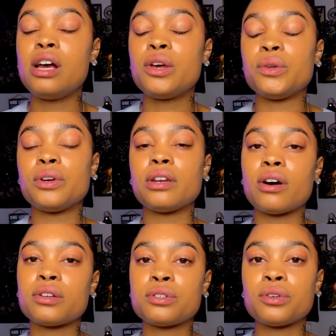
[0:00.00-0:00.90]
You can
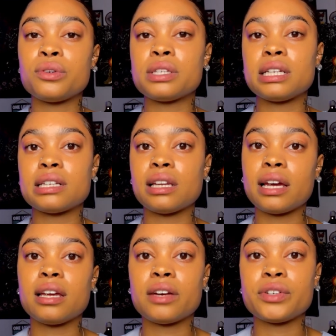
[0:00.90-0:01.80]
also use it as a
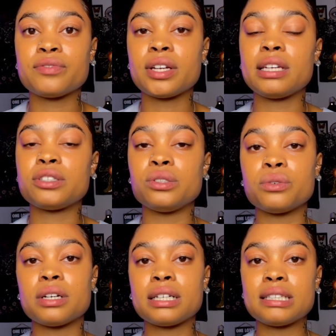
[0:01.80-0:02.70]
light coverage foundation
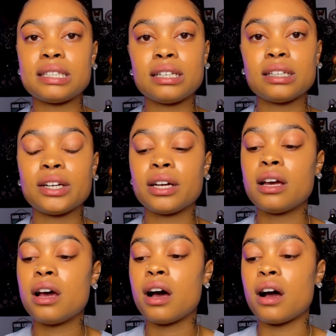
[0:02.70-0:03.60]
or a concealer.
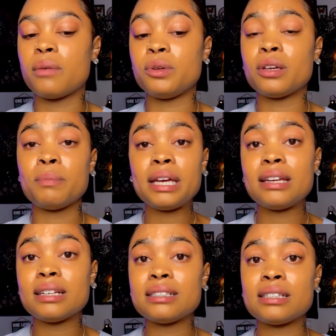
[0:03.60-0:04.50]
You can make it
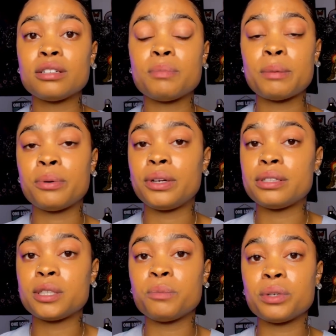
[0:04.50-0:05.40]
a concealer by putting
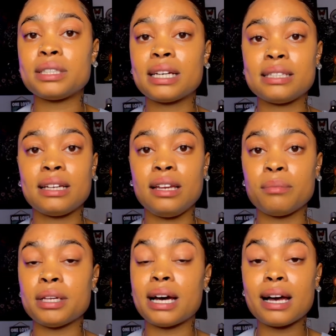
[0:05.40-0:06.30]
some more
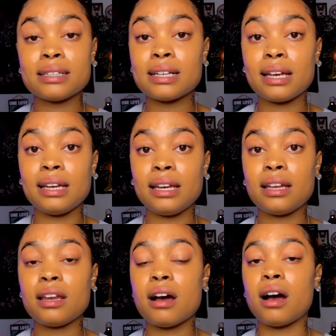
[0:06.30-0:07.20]
titanium dioxide in
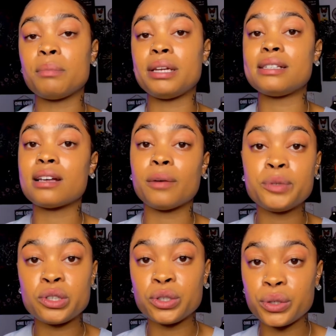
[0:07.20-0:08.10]
it. It is up
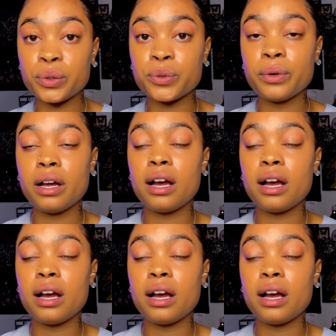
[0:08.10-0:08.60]
to you.